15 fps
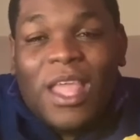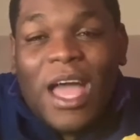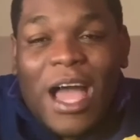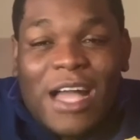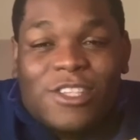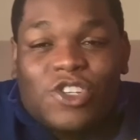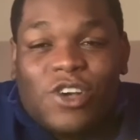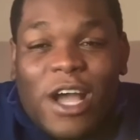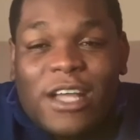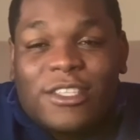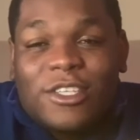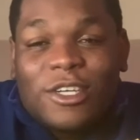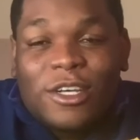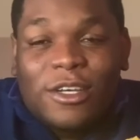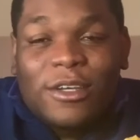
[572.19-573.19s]
I try
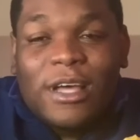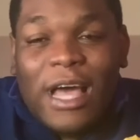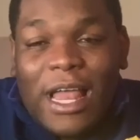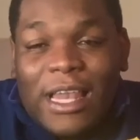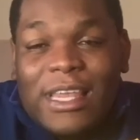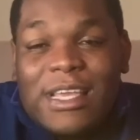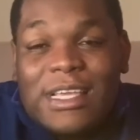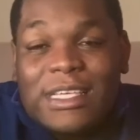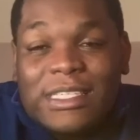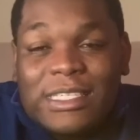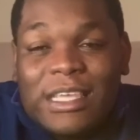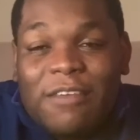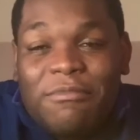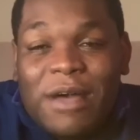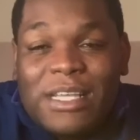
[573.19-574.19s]
to at least
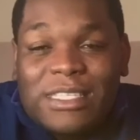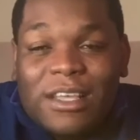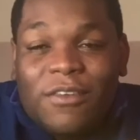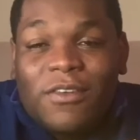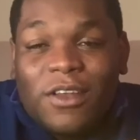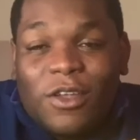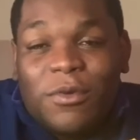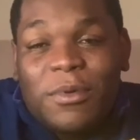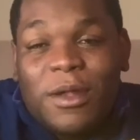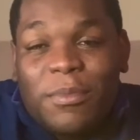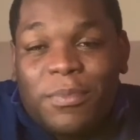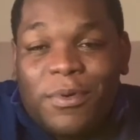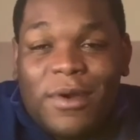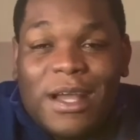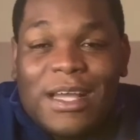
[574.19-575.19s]
give myself a little bit of
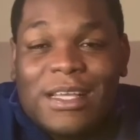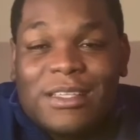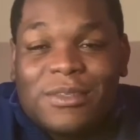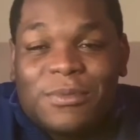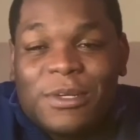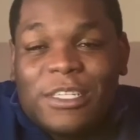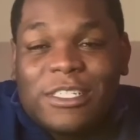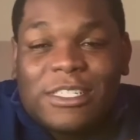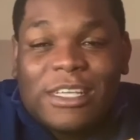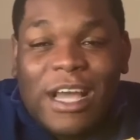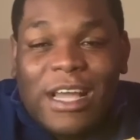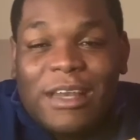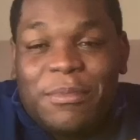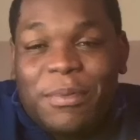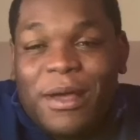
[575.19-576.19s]
praise, which
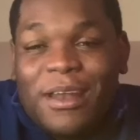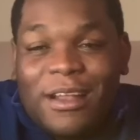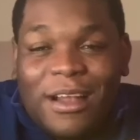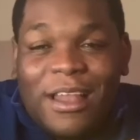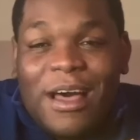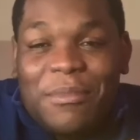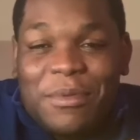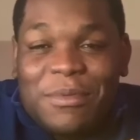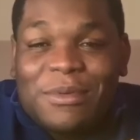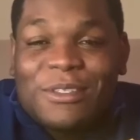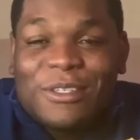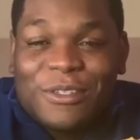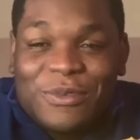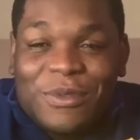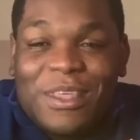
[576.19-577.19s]
I depend on a lot of people
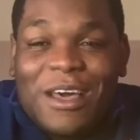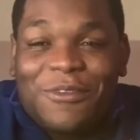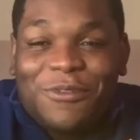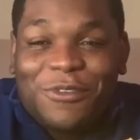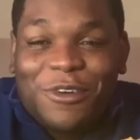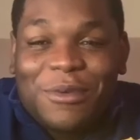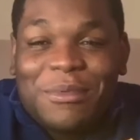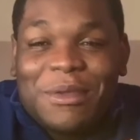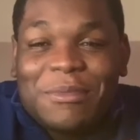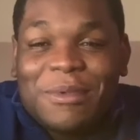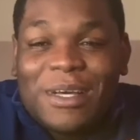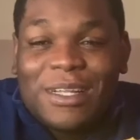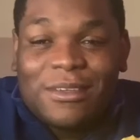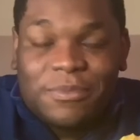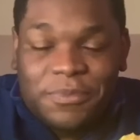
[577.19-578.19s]
to do that for me,
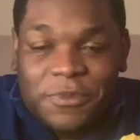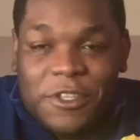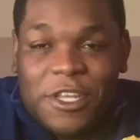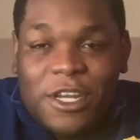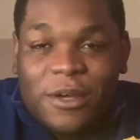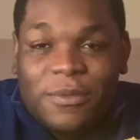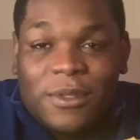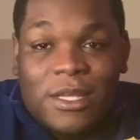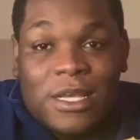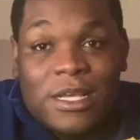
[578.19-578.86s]
but you know,